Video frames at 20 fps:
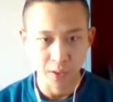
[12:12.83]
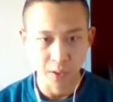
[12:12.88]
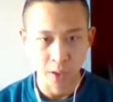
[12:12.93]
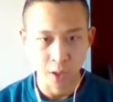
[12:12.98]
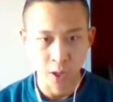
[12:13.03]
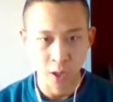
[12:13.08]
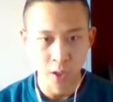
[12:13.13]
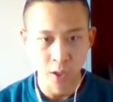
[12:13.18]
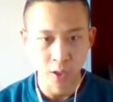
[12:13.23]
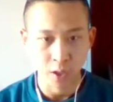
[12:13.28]

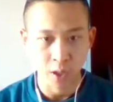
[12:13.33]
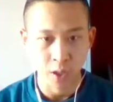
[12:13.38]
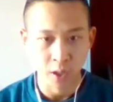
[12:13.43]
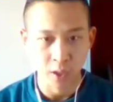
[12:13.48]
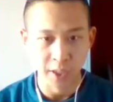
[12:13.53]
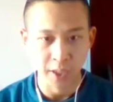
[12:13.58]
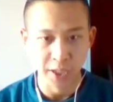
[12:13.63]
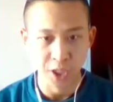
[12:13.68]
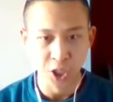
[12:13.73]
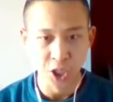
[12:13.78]
Her
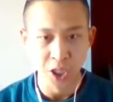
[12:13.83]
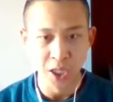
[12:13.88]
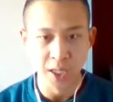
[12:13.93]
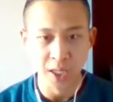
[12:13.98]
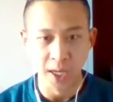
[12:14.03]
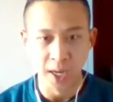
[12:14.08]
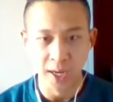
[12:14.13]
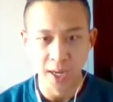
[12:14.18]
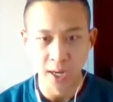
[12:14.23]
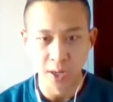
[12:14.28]
like she
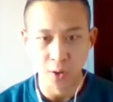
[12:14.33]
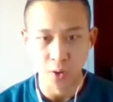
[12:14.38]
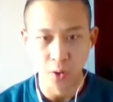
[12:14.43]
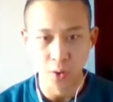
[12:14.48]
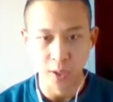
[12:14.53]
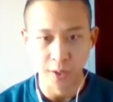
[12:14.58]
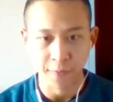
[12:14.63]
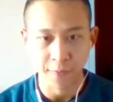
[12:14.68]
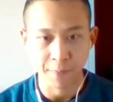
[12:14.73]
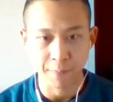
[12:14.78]
cannot go
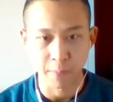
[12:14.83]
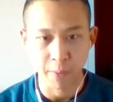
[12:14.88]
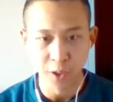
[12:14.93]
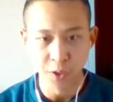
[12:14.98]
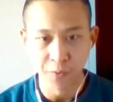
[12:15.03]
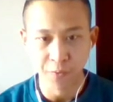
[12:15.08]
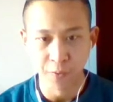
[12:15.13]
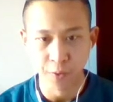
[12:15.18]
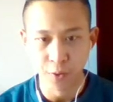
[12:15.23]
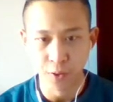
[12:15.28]
like much
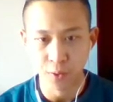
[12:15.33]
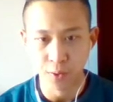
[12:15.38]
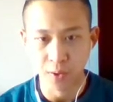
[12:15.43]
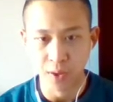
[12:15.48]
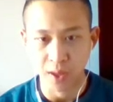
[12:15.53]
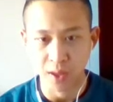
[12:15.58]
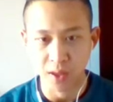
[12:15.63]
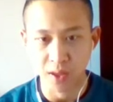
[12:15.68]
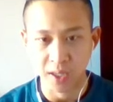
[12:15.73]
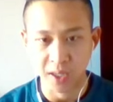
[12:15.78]
further
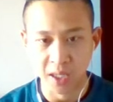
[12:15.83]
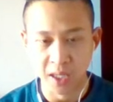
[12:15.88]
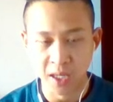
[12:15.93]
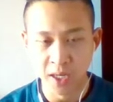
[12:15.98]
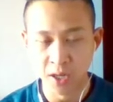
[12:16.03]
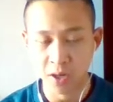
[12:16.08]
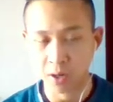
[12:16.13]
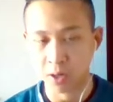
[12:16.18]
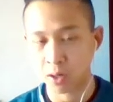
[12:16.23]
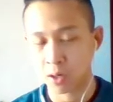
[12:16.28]
than like
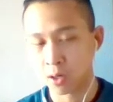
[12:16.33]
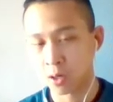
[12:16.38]
here.